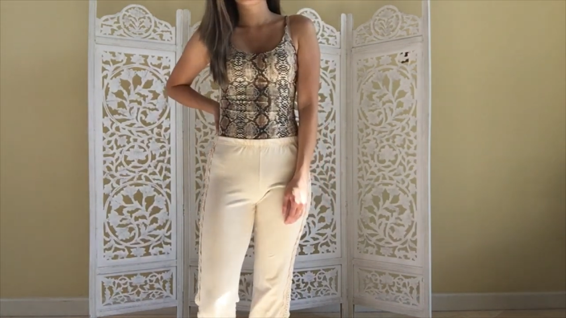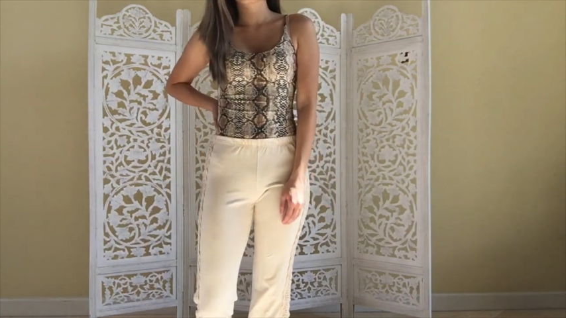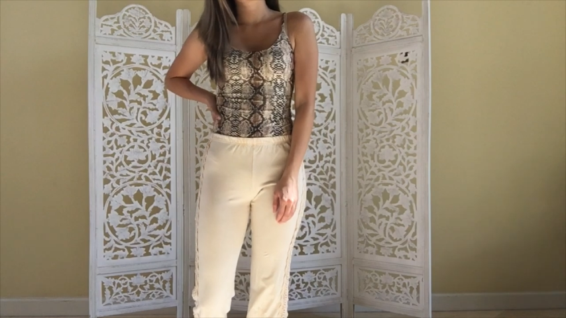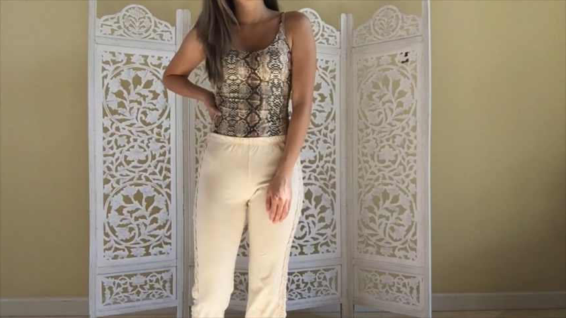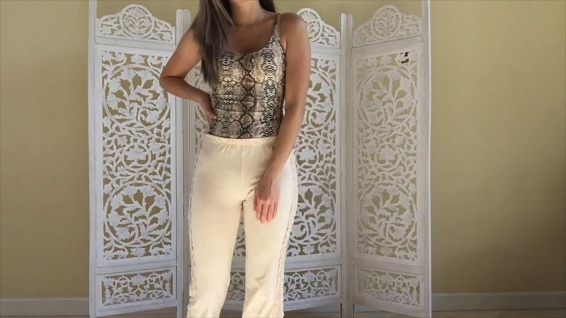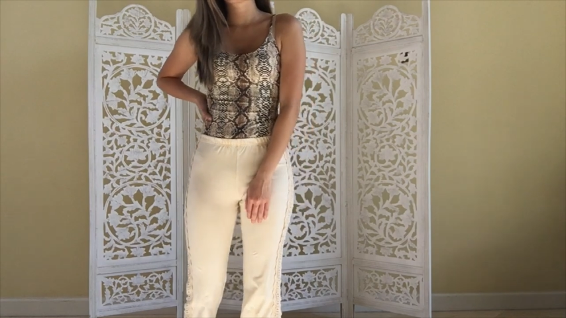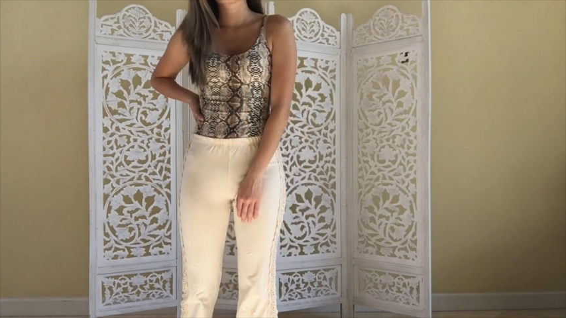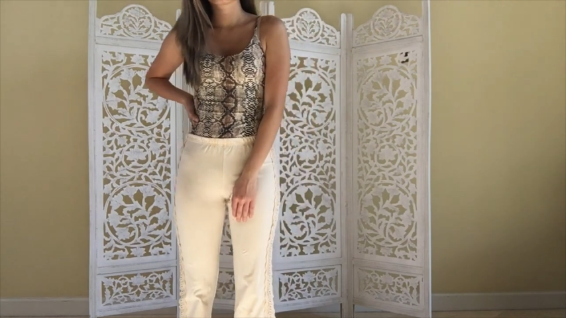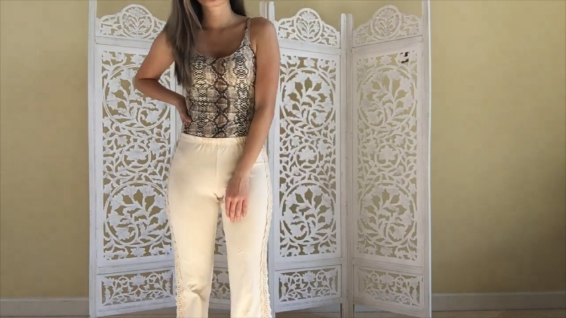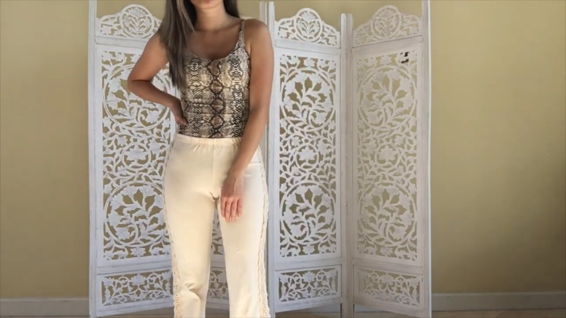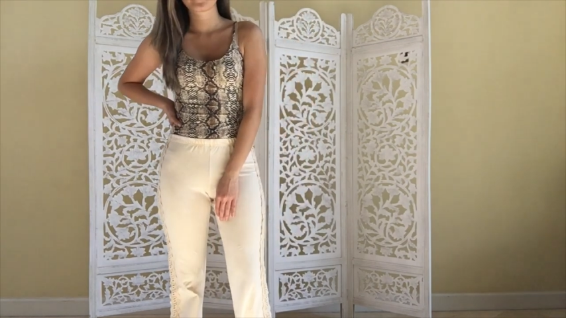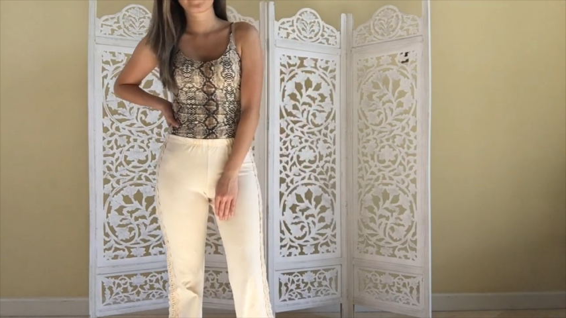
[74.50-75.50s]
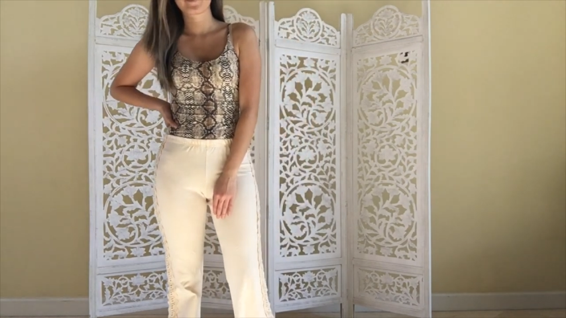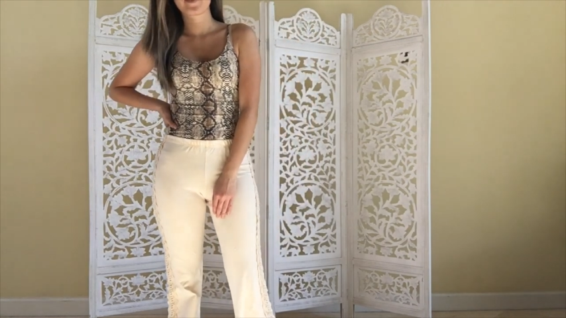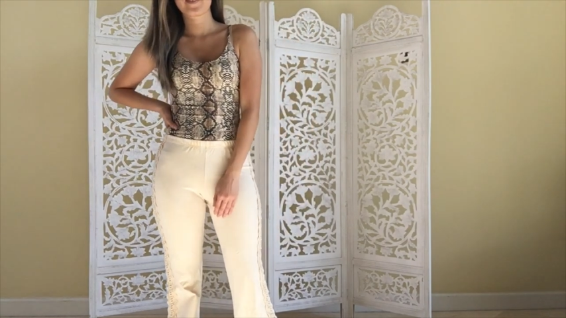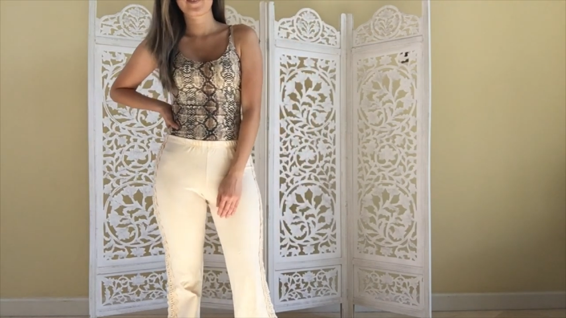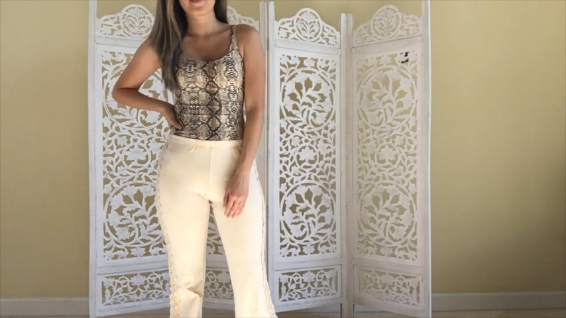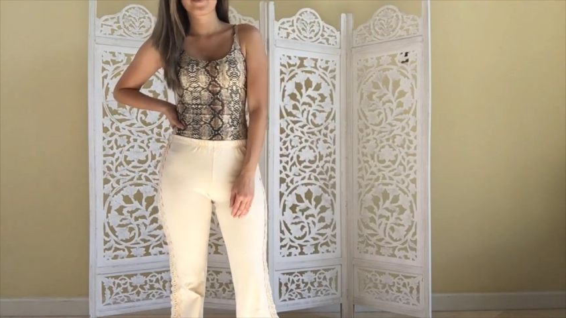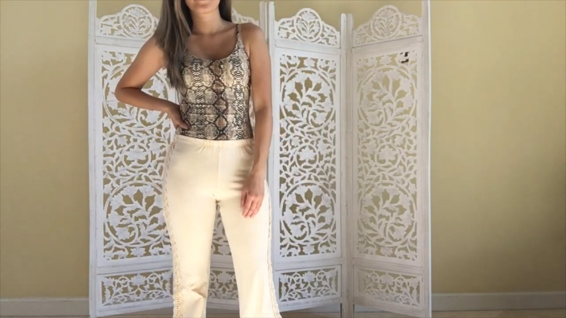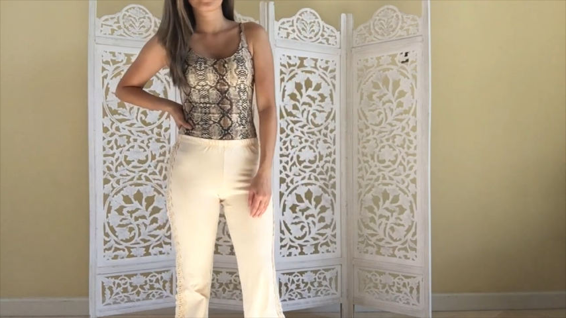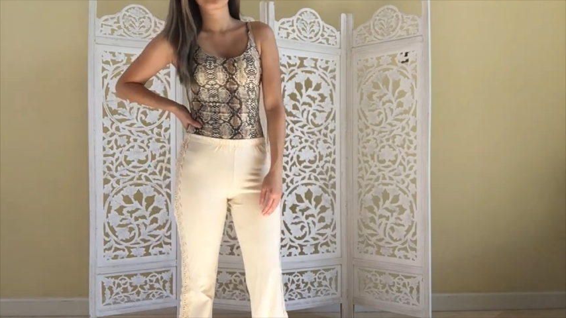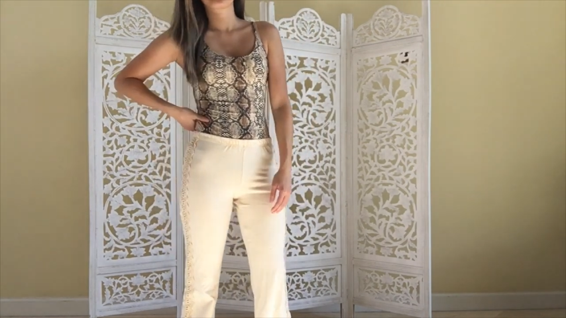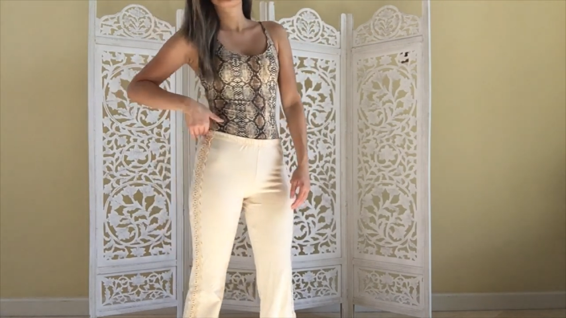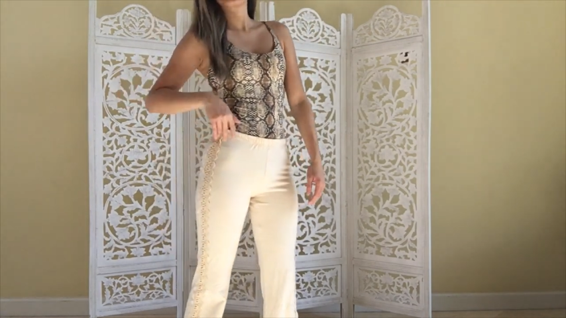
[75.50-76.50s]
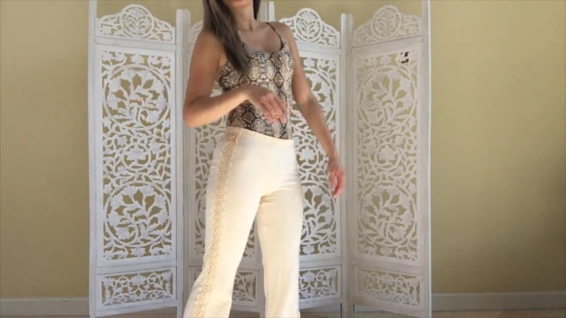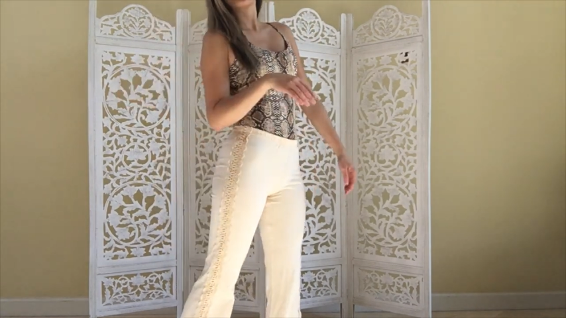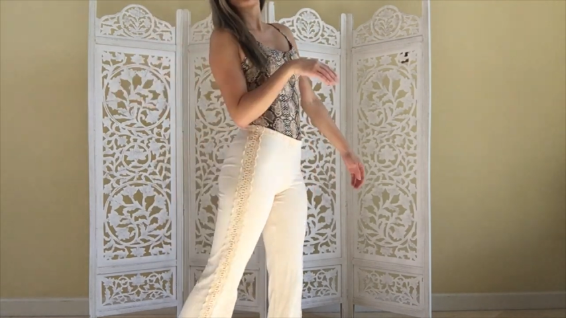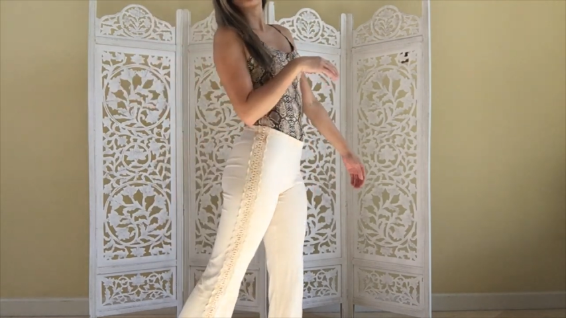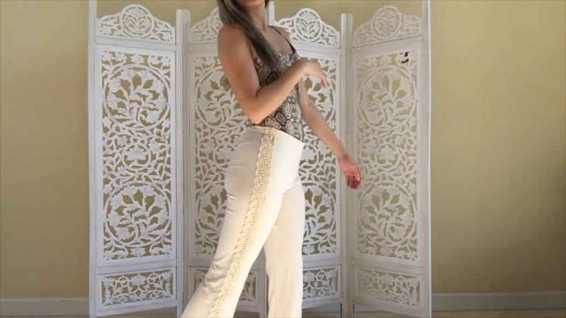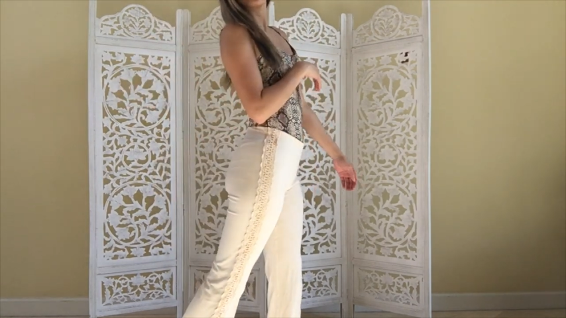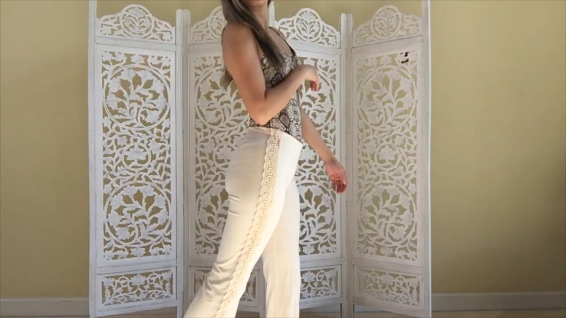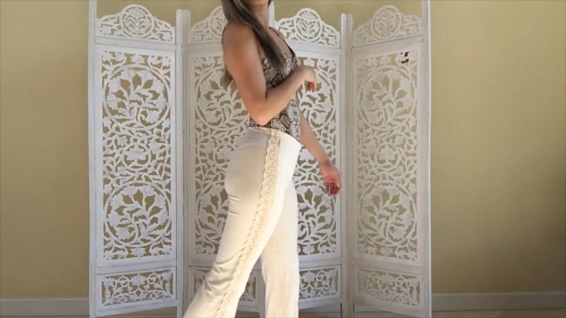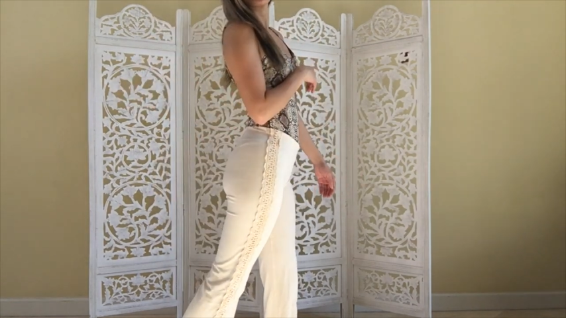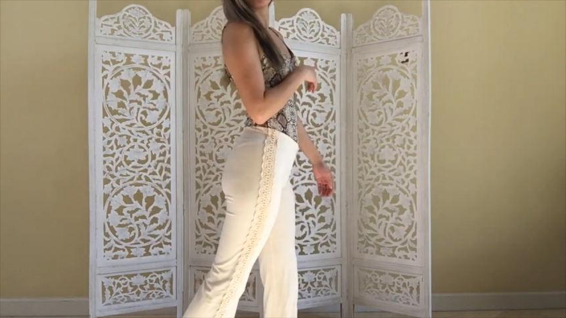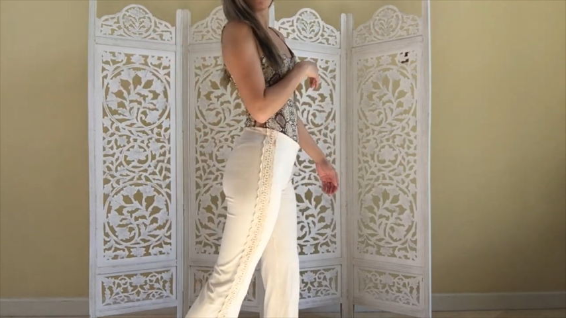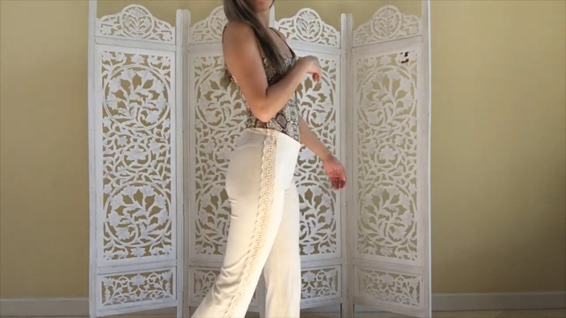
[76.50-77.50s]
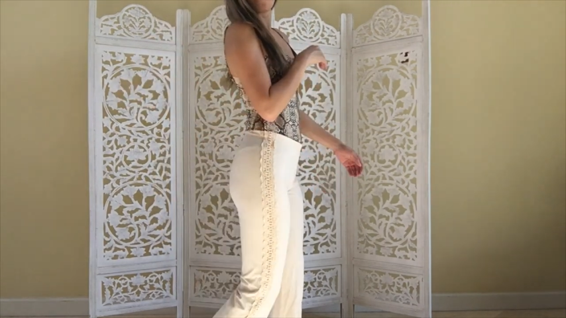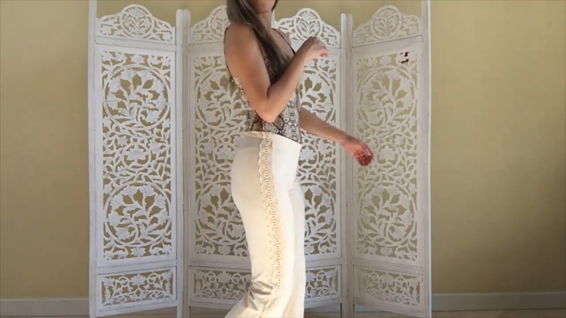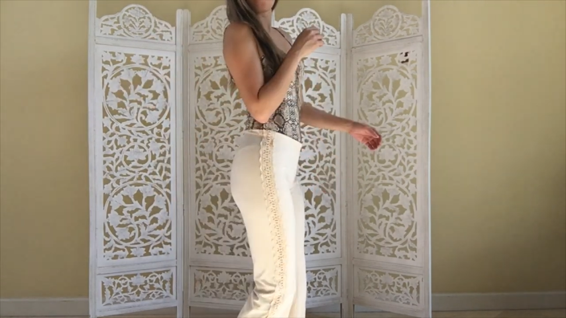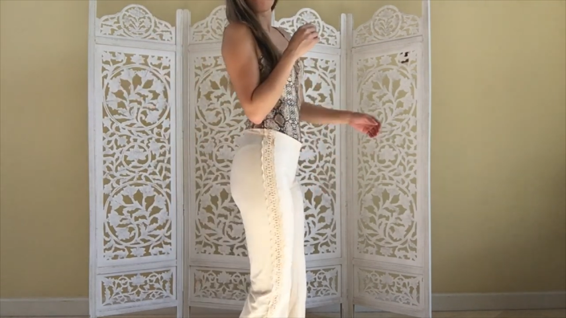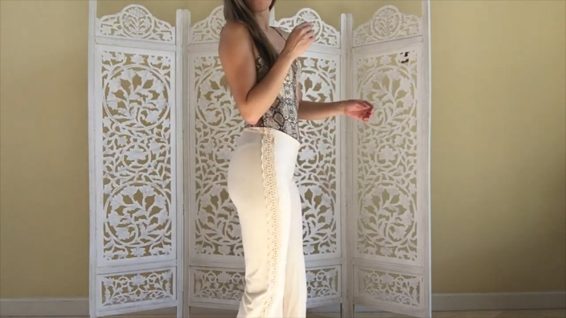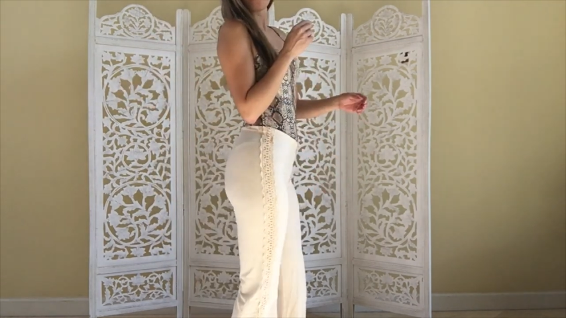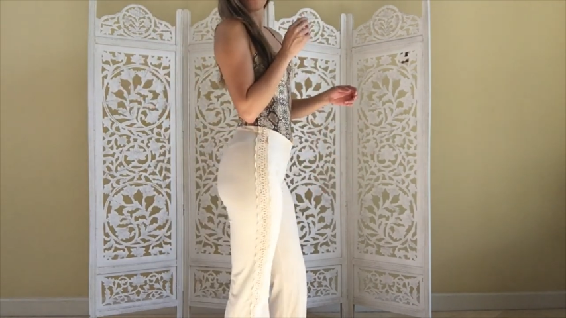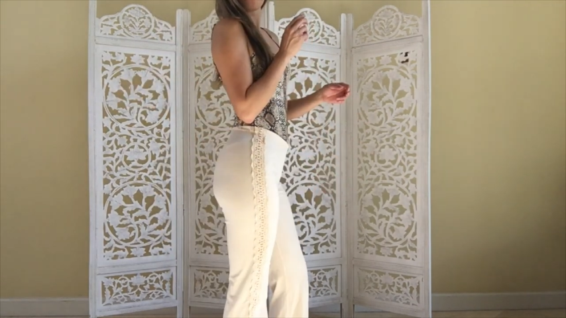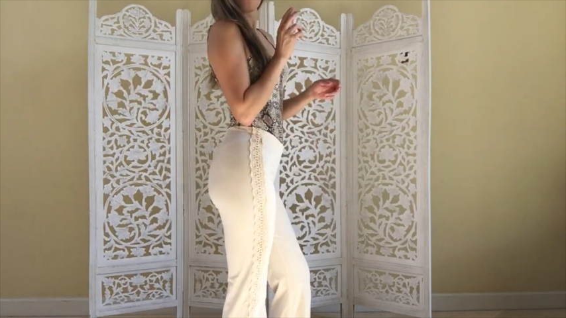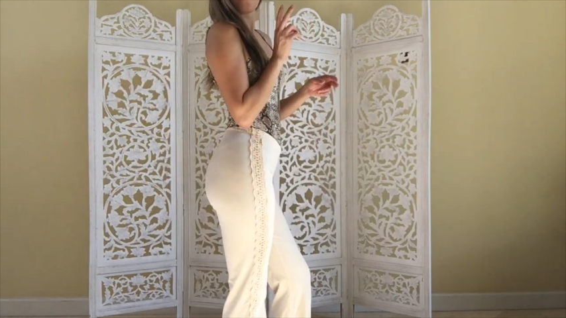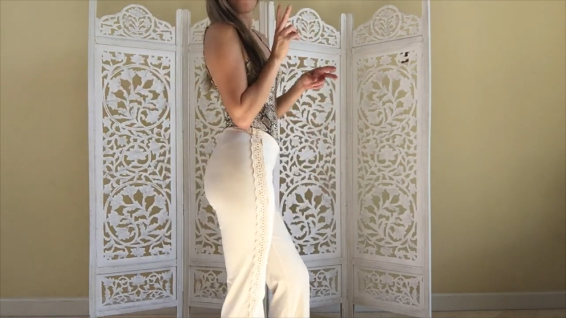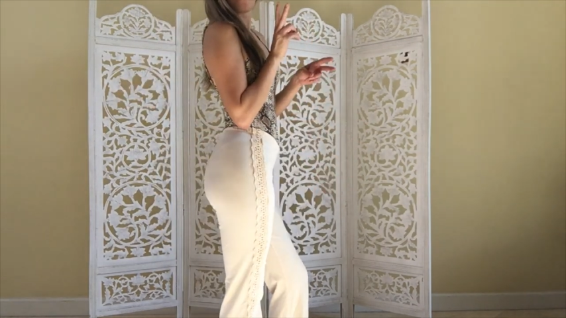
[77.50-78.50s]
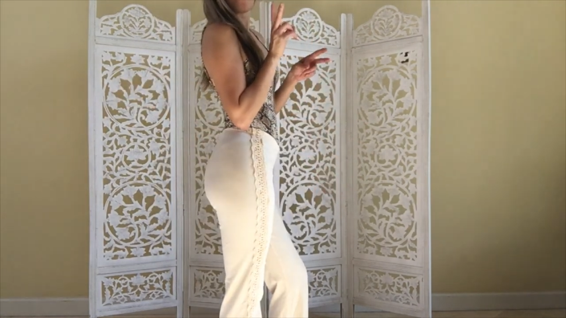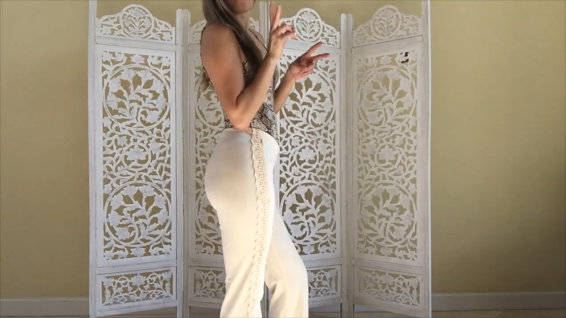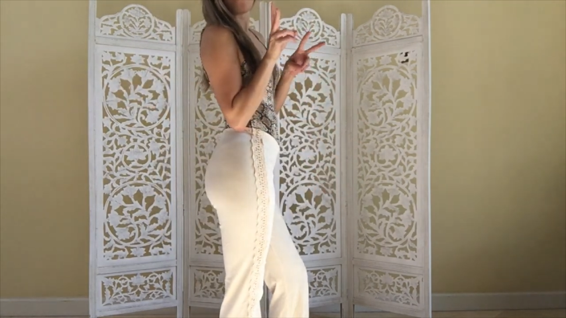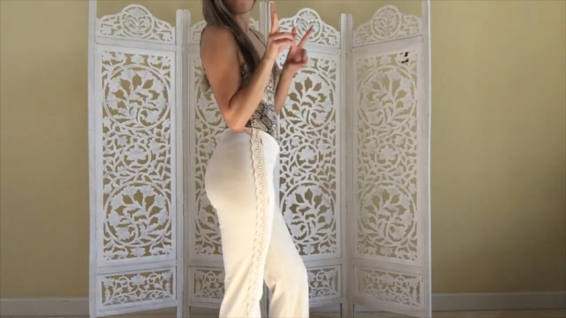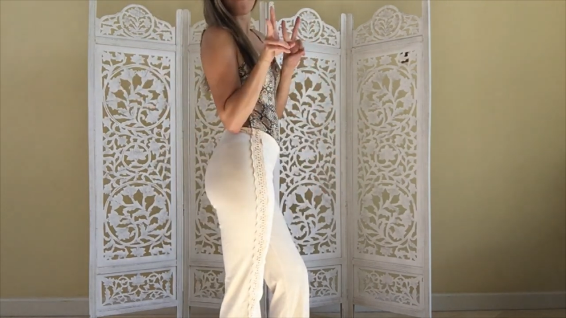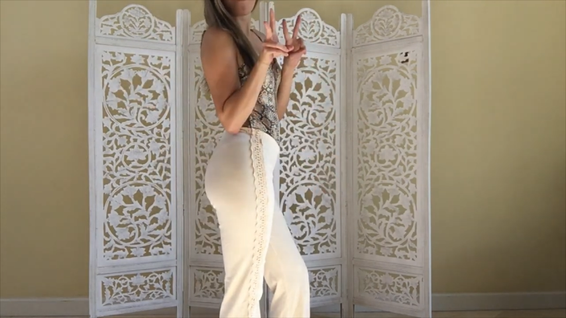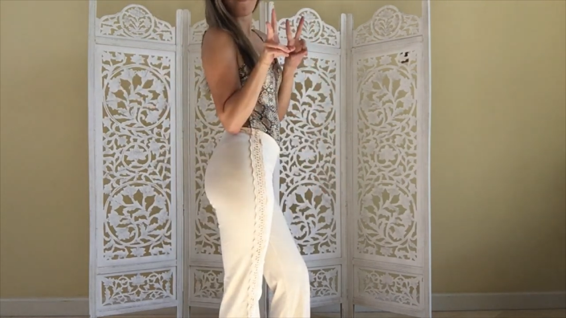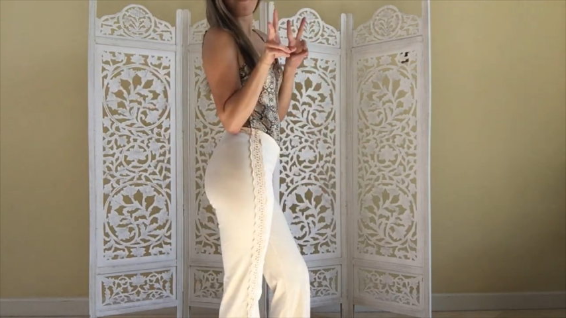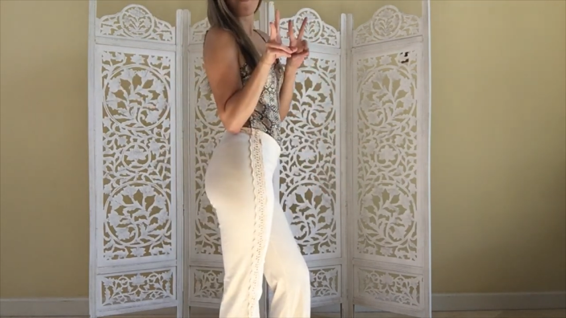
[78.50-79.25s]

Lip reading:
(no speaker visible)